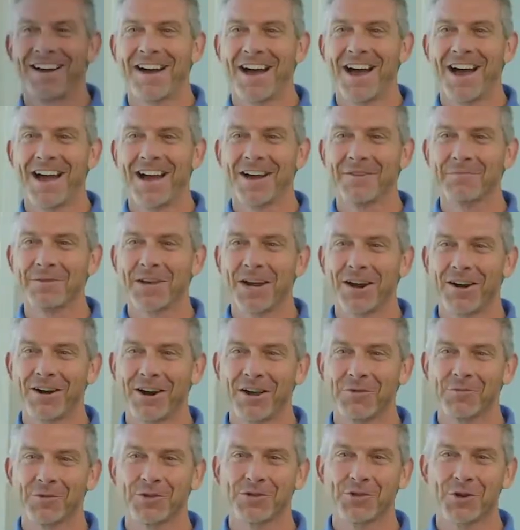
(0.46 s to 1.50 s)
Hi, I'm
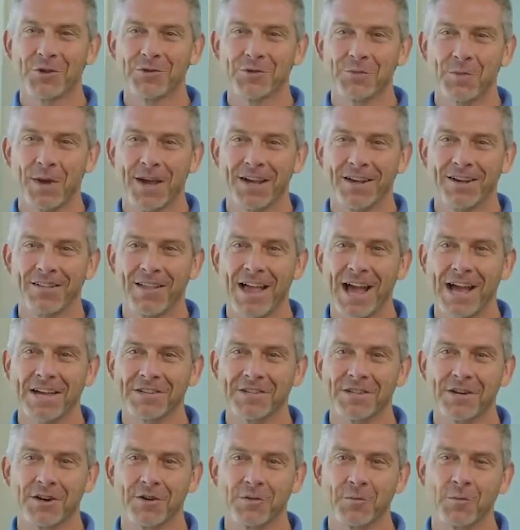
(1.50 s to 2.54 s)
Gary. I'm with Jones Paint and
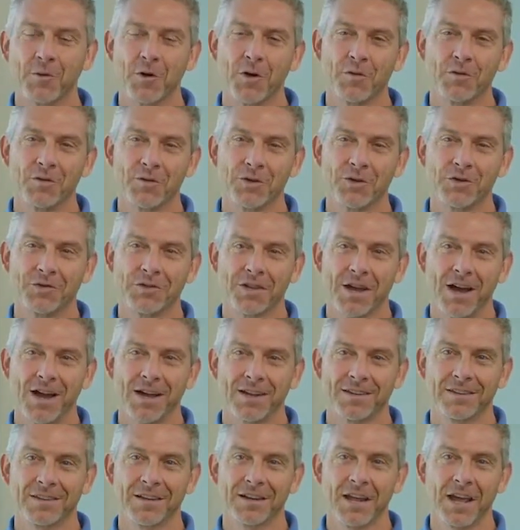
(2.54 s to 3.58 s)
Glass here in Provo,
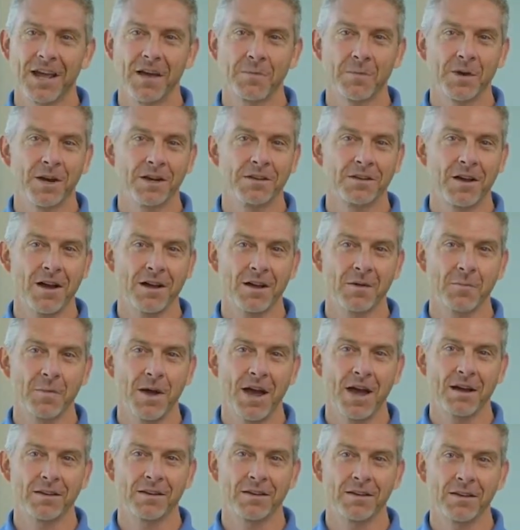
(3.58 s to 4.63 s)
Utah. Today I'm going to talk
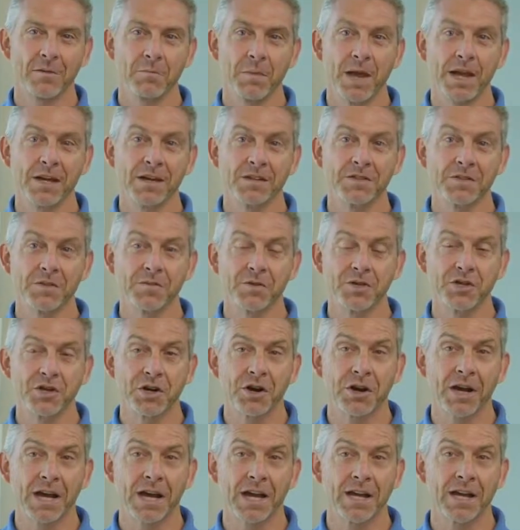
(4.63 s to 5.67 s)
about the maintenance of a
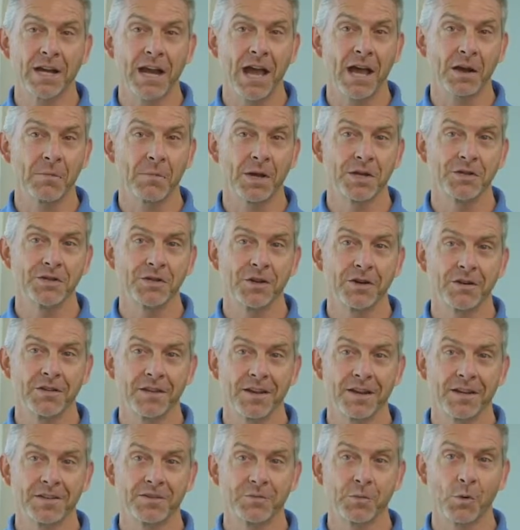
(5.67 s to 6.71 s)
screen and how to make sure
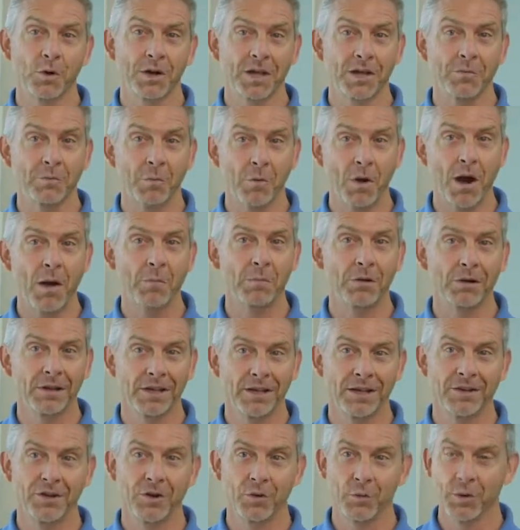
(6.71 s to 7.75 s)
that it's working
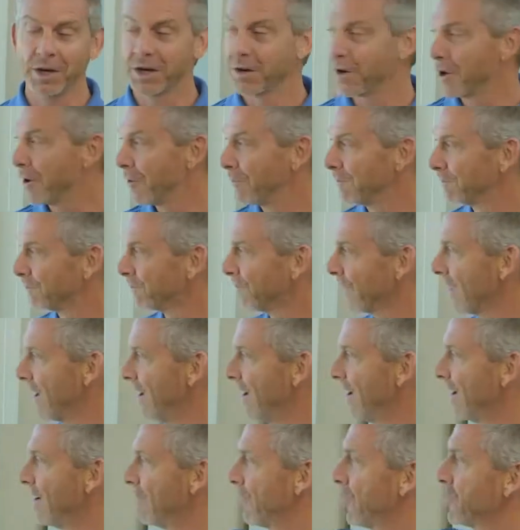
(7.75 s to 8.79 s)
properly in your window.
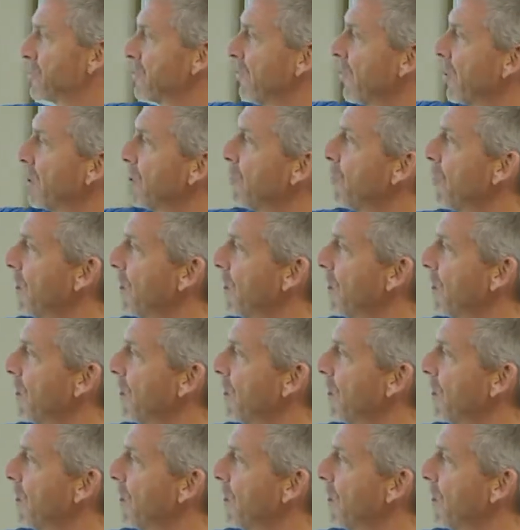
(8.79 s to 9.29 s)
First of all,